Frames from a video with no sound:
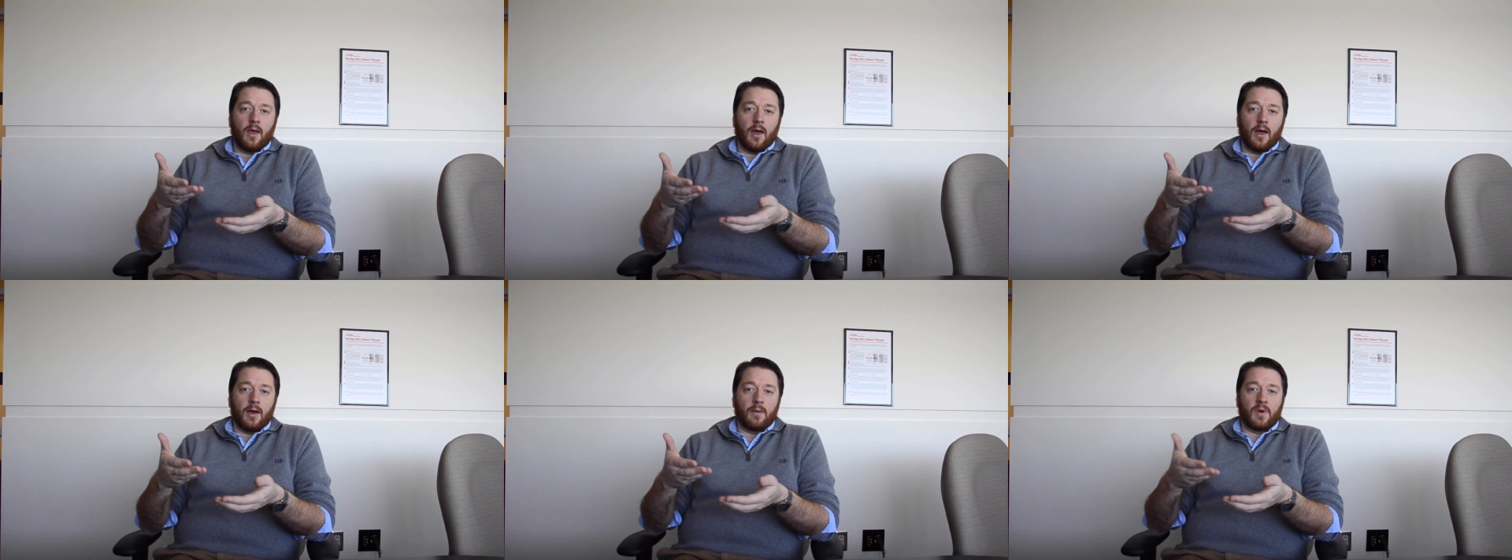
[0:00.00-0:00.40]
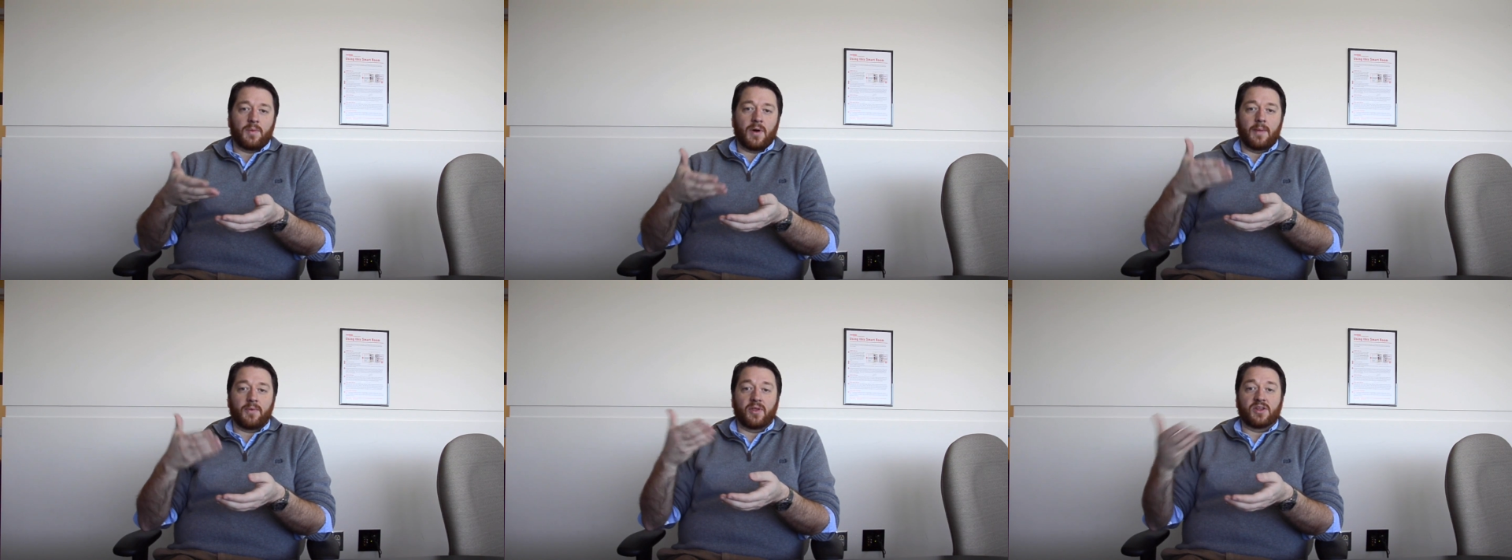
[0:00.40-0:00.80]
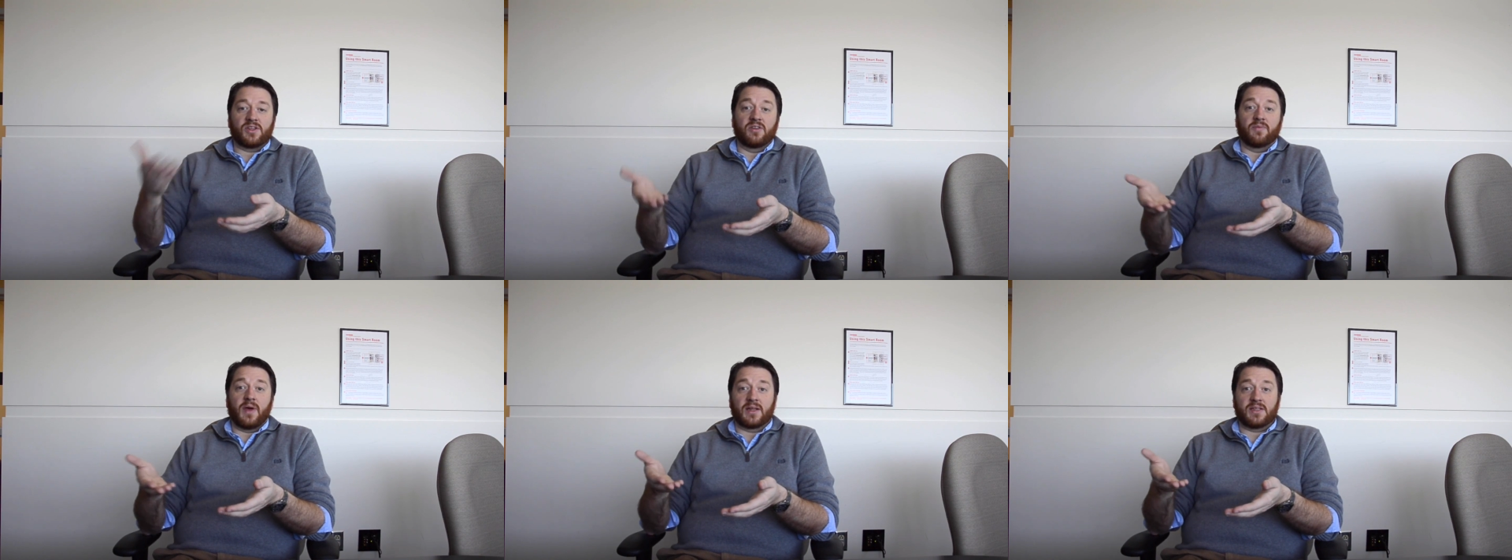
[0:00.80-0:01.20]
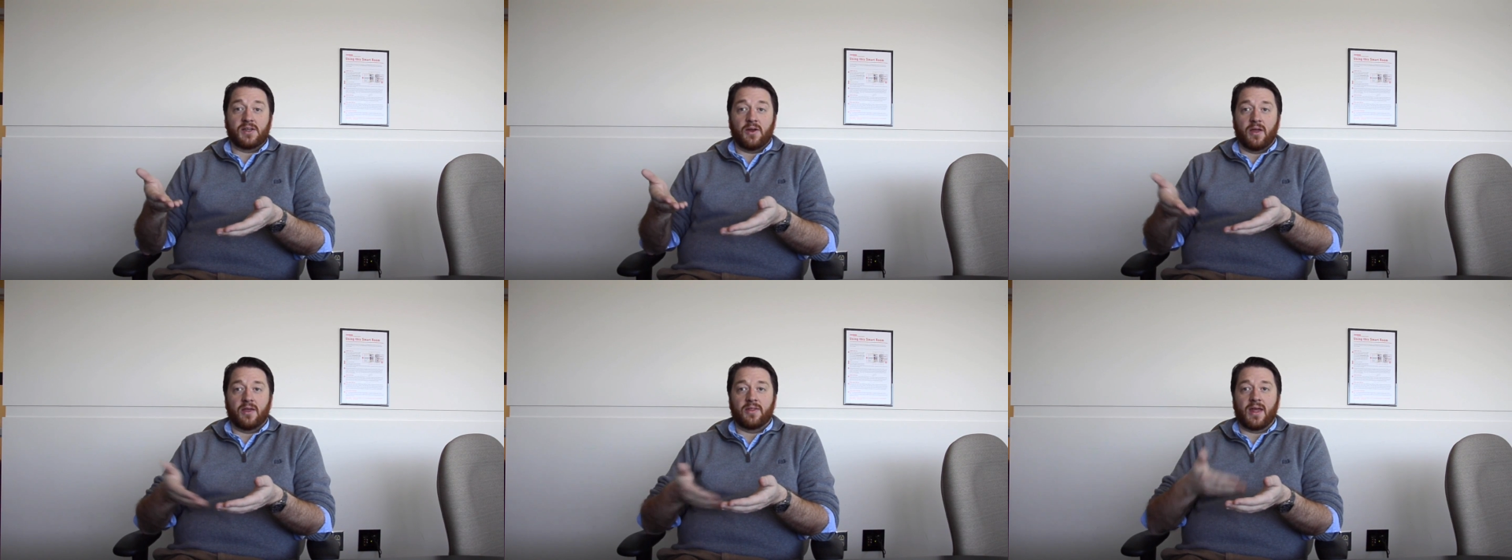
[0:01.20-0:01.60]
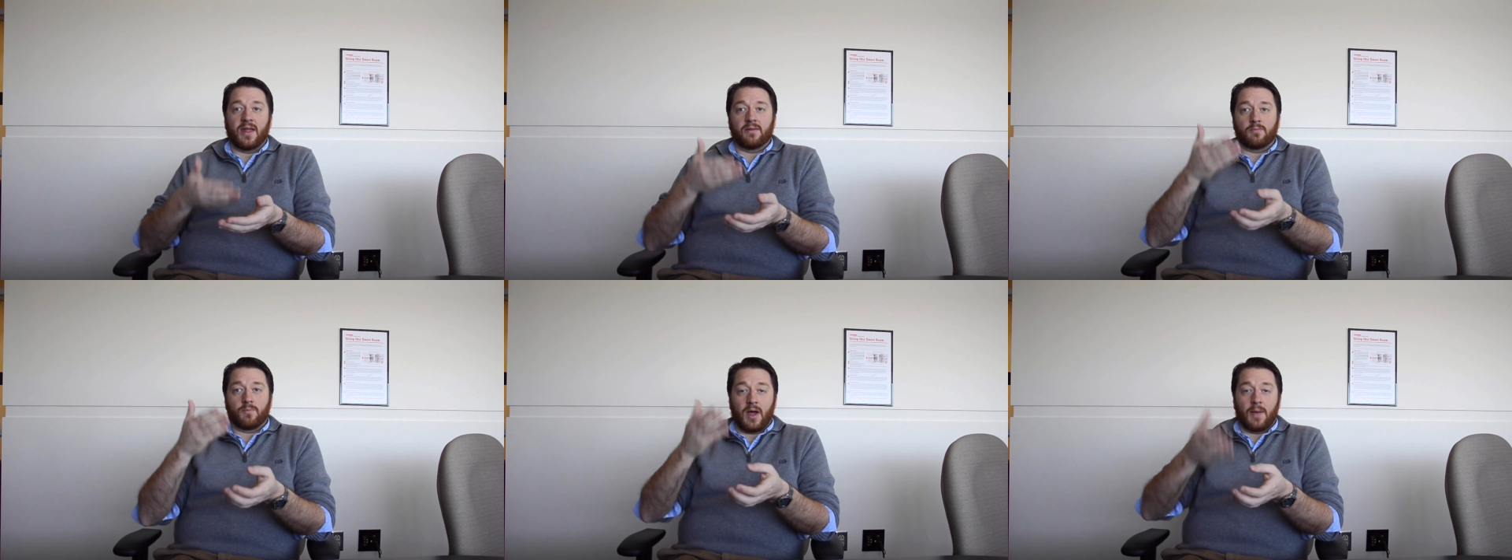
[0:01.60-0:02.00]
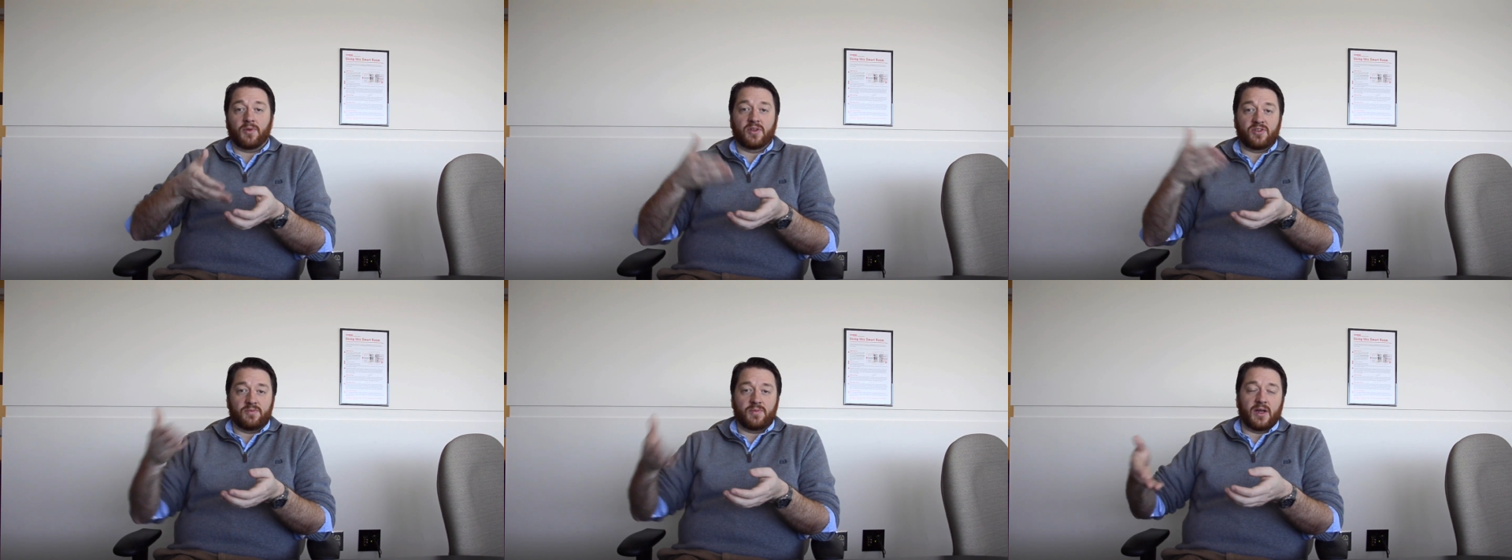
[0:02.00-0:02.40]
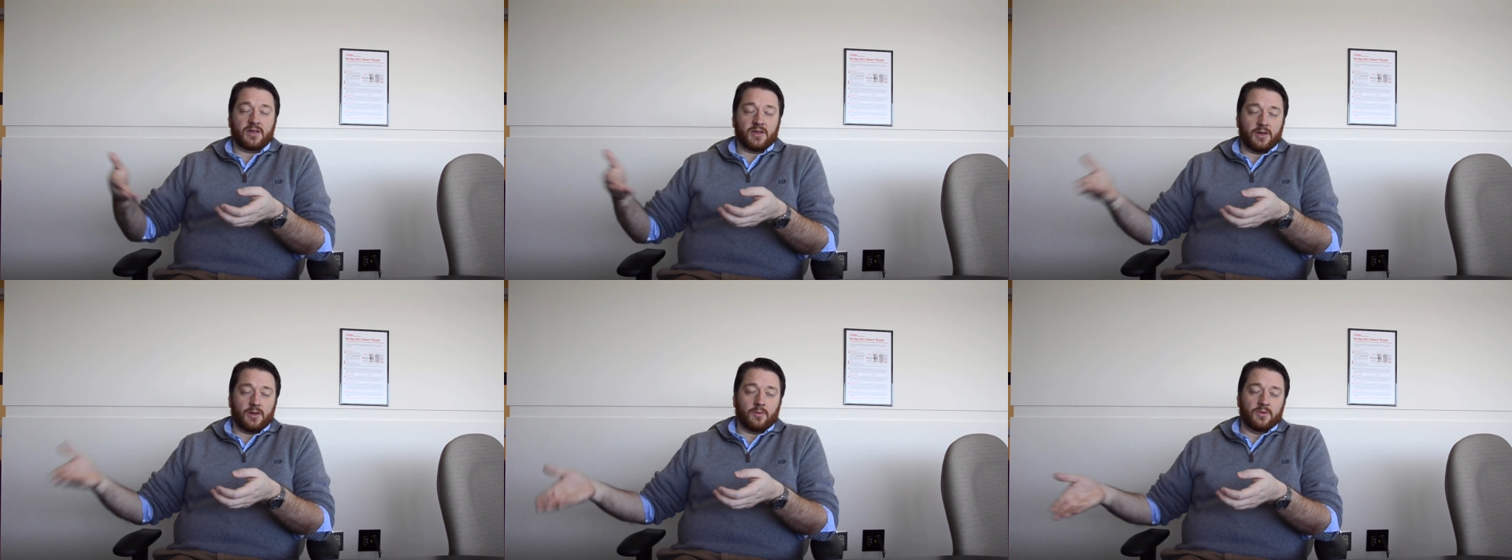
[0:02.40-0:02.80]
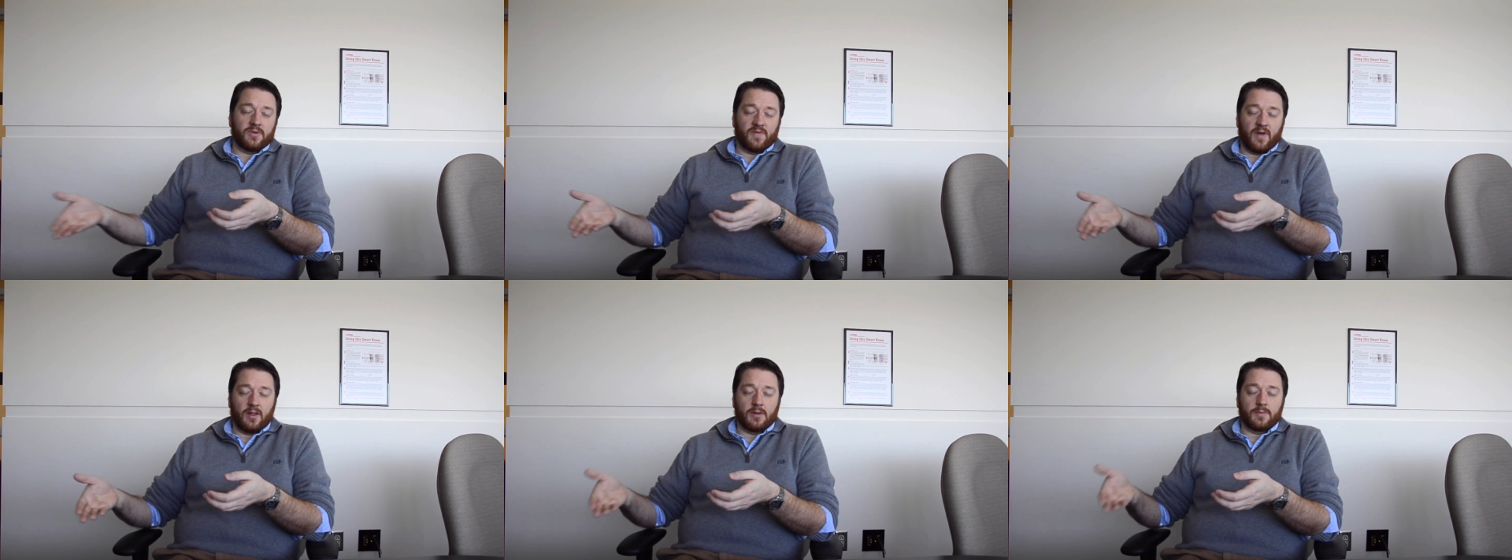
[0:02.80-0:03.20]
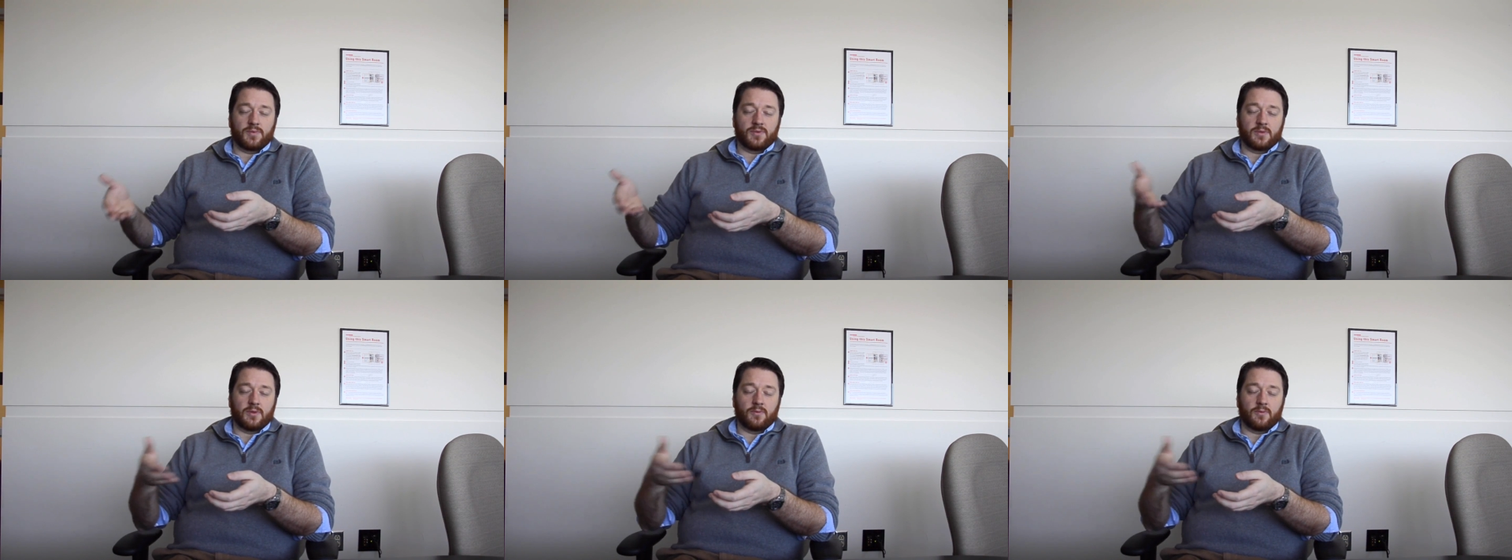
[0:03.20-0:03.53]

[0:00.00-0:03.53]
a population of bacteria, that population of bacteria will develop